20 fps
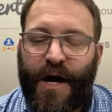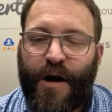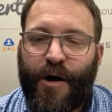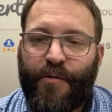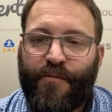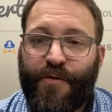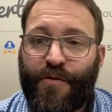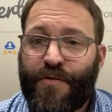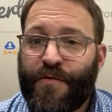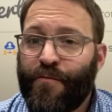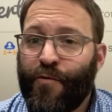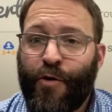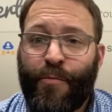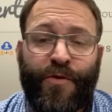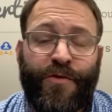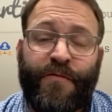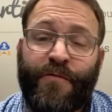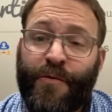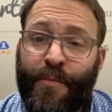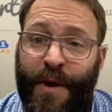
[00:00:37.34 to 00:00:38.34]
First and
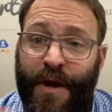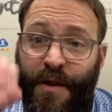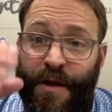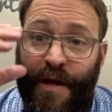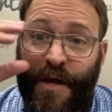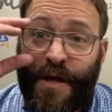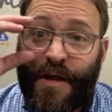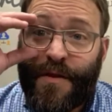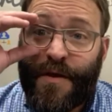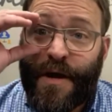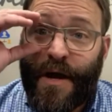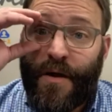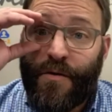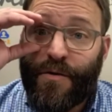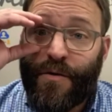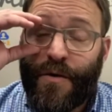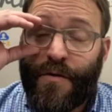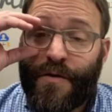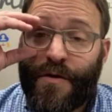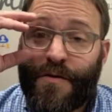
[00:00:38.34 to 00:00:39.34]
foremost, if you're mailing anything
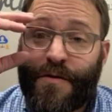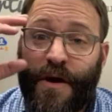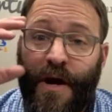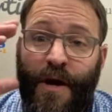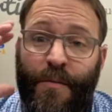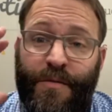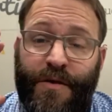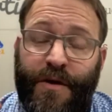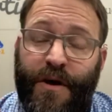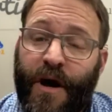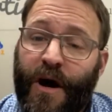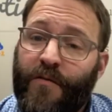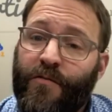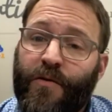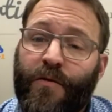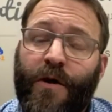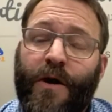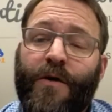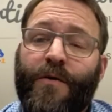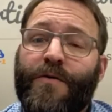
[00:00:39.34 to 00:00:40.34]
out during these times,
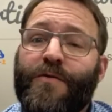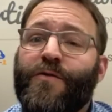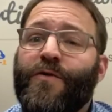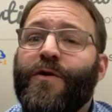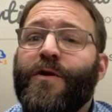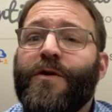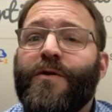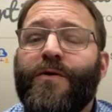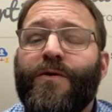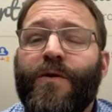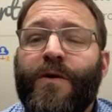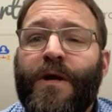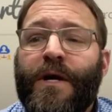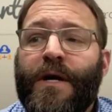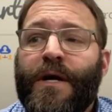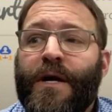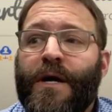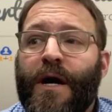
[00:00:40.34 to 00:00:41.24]
cover letter is critical.